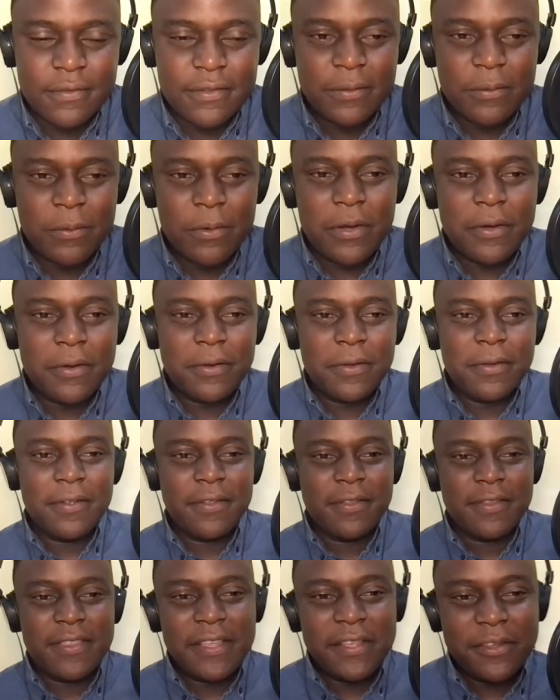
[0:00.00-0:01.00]
Well,
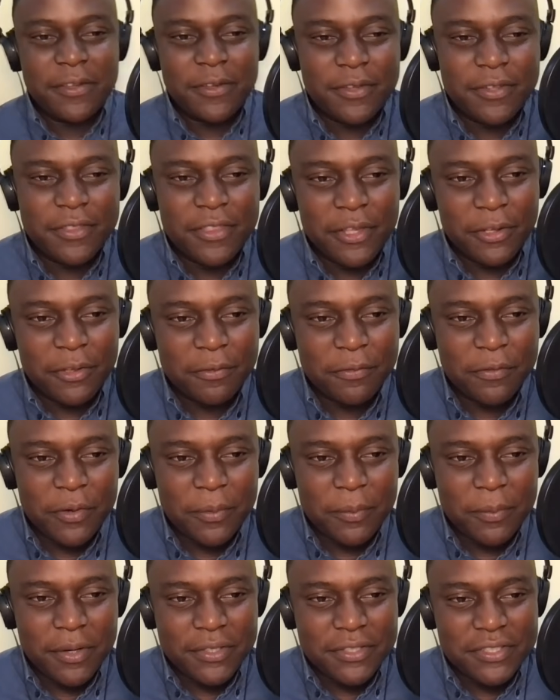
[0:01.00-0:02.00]
thank you very
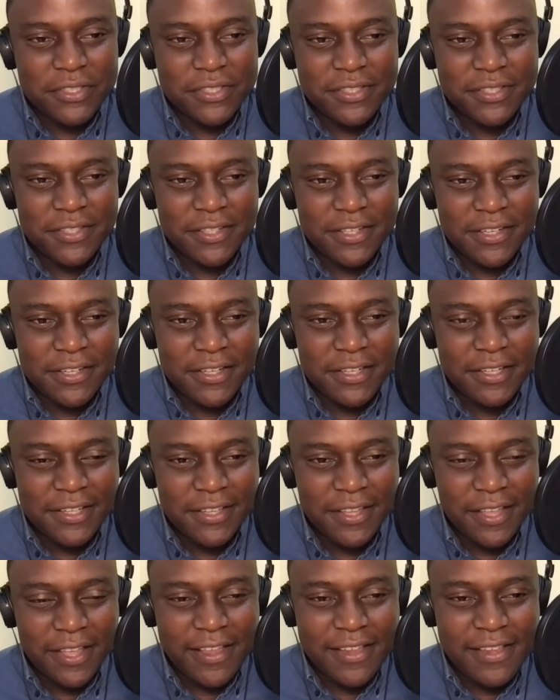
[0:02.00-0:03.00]
much.
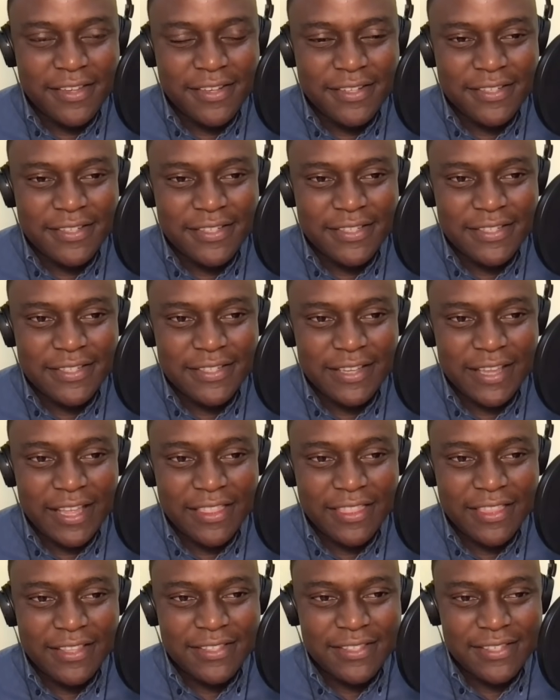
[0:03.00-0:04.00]
And yeah,
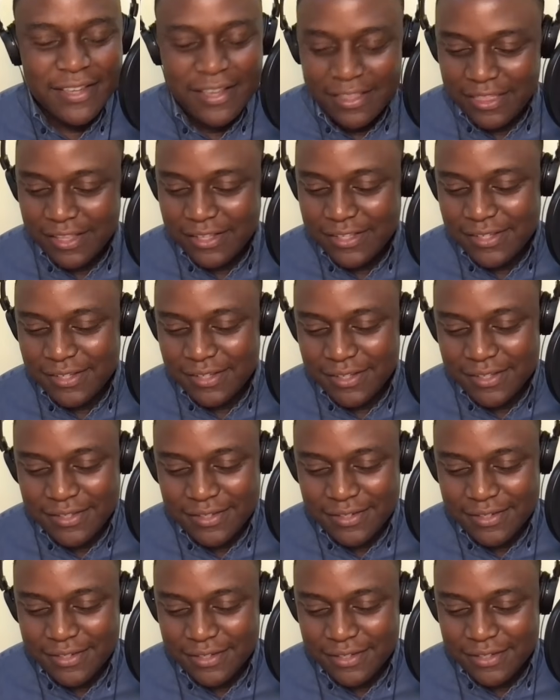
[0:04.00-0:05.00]
that's it
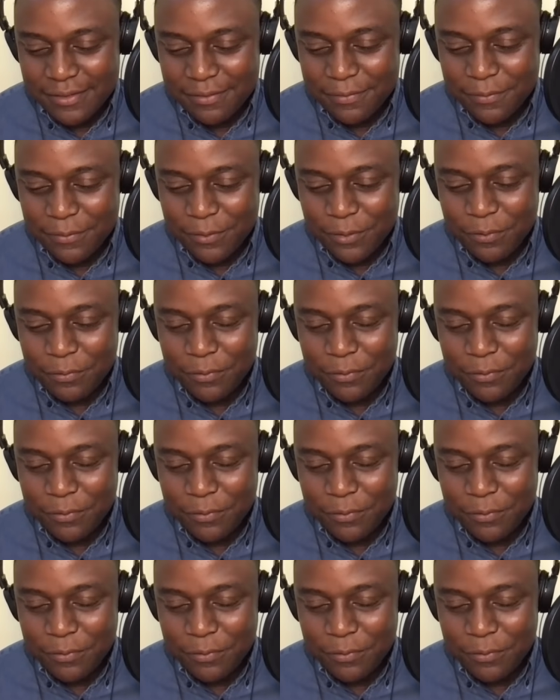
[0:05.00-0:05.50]
for